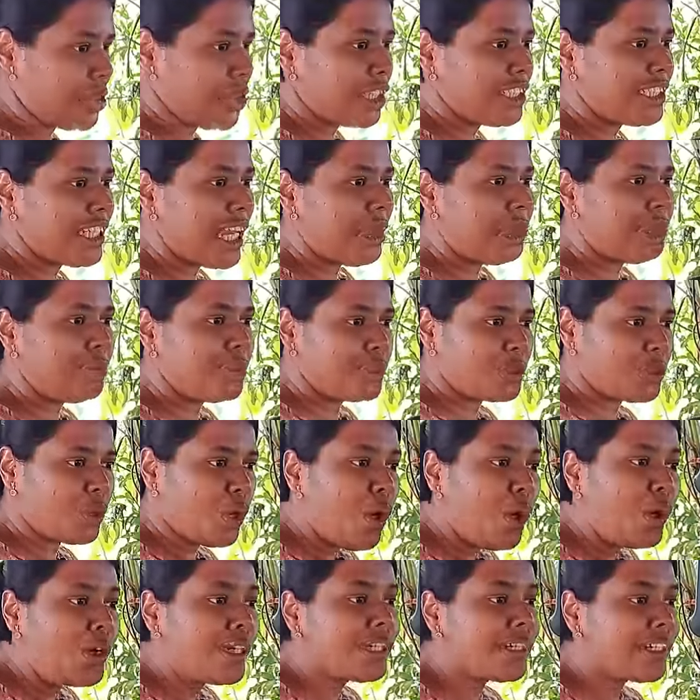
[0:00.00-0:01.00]
because i'm so
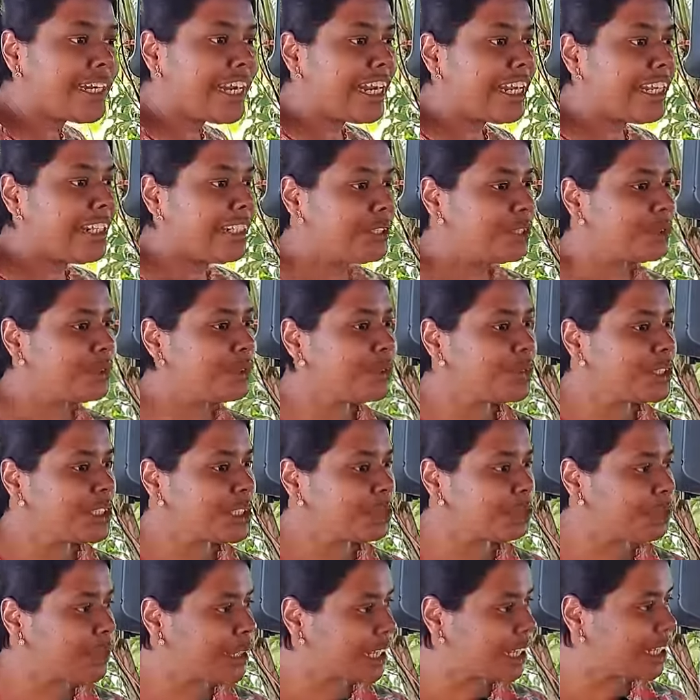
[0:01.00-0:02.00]
trained to
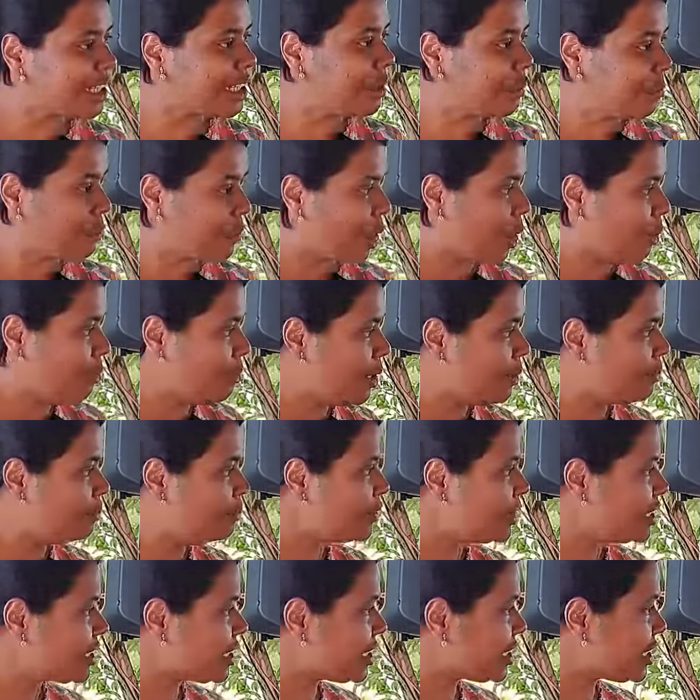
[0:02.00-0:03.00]
speak the problem
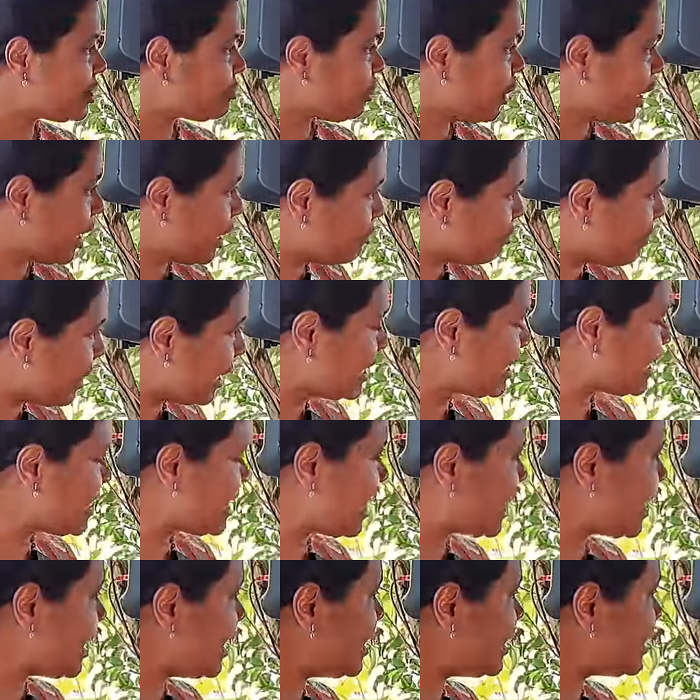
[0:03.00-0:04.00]
speak my
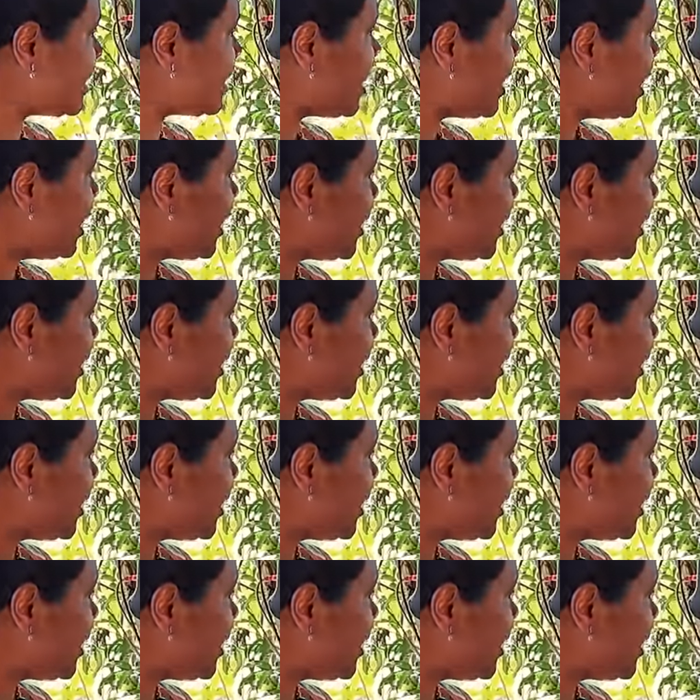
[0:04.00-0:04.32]
sickness